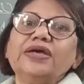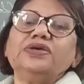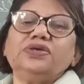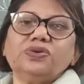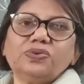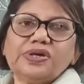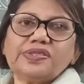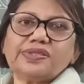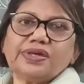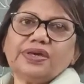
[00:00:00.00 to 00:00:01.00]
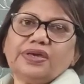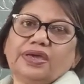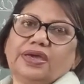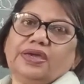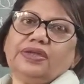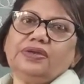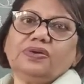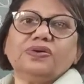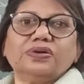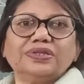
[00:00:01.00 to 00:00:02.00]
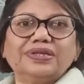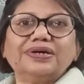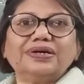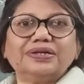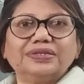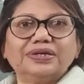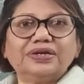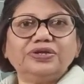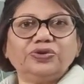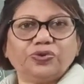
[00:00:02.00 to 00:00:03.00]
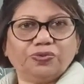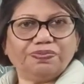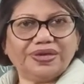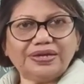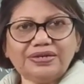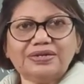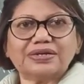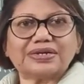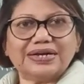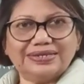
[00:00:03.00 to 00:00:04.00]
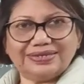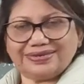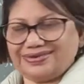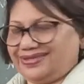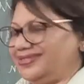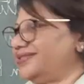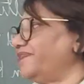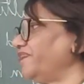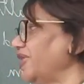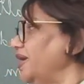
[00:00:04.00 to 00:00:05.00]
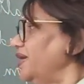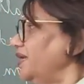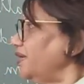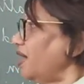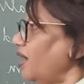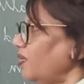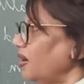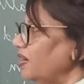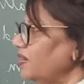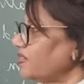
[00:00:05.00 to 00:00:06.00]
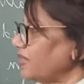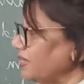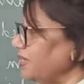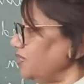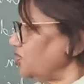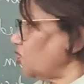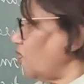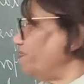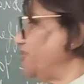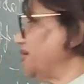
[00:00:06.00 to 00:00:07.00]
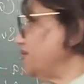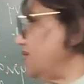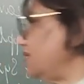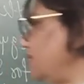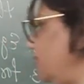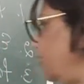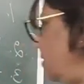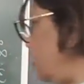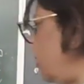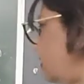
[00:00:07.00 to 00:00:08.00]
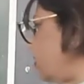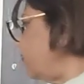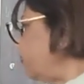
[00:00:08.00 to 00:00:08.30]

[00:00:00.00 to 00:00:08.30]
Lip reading: USA and on the other European countries. Now our second topic is